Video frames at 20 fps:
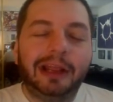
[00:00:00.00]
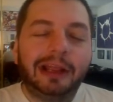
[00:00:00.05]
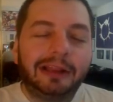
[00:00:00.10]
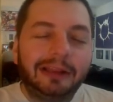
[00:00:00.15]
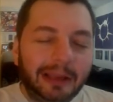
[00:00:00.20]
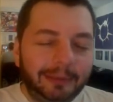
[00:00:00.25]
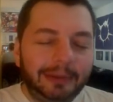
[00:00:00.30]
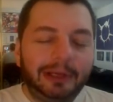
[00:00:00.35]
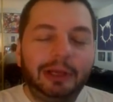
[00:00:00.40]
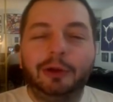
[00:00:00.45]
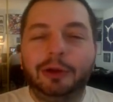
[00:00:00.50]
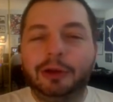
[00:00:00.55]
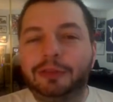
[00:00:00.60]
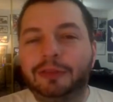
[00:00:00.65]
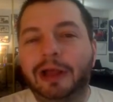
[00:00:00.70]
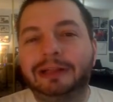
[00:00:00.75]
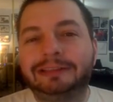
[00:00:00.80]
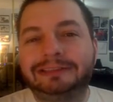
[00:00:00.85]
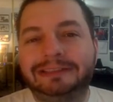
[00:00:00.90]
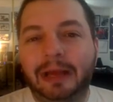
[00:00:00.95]
Let me know your
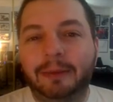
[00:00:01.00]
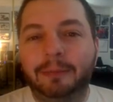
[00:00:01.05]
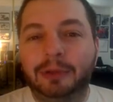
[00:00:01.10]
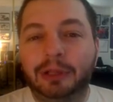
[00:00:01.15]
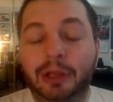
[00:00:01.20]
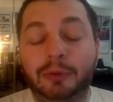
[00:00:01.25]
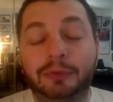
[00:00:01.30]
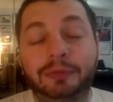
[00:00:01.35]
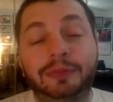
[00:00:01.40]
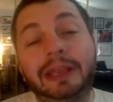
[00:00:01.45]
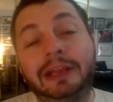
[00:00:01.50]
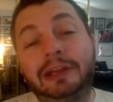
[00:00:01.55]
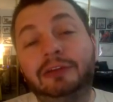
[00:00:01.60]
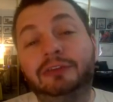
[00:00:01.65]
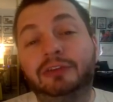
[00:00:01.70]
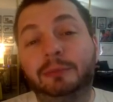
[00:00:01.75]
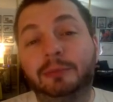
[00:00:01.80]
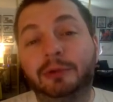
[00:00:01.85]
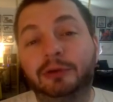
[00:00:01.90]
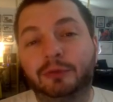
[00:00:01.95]
thoughts down below. Thank you
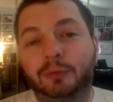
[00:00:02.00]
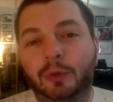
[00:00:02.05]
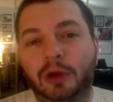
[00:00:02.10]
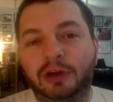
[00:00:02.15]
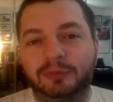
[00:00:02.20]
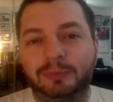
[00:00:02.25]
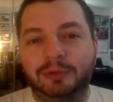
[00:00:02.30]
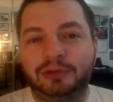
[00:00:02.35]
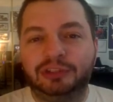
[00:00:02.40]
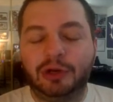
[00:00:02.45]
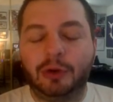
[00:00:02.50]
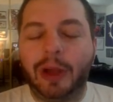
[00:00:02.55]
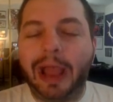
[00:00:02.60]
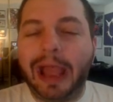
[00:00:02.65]
so much for watching my show.